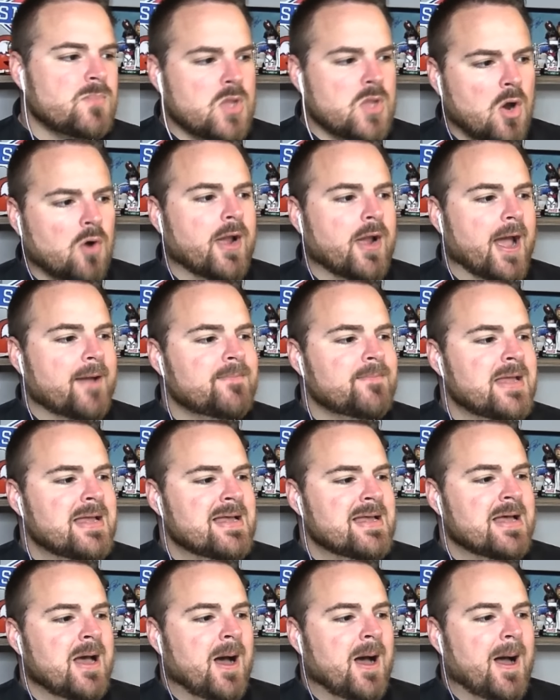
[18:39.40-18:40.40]
Okay.
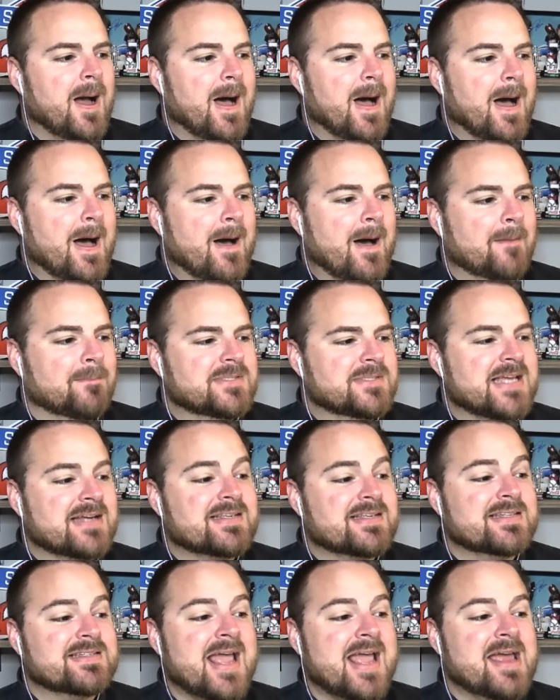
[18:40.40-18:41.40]
Um,
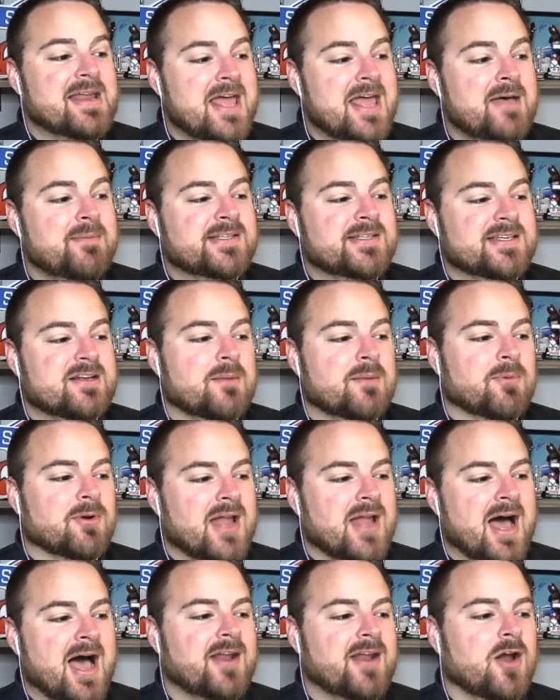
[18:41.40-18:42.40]
Texas A&M is at number
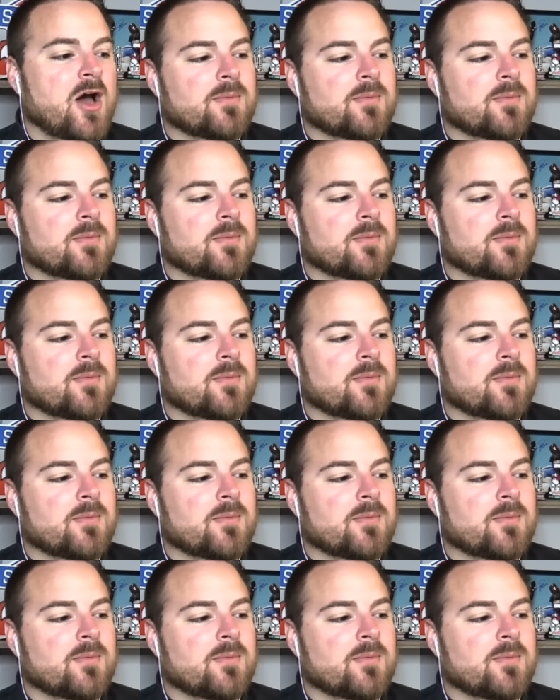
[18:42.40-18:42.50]
nine.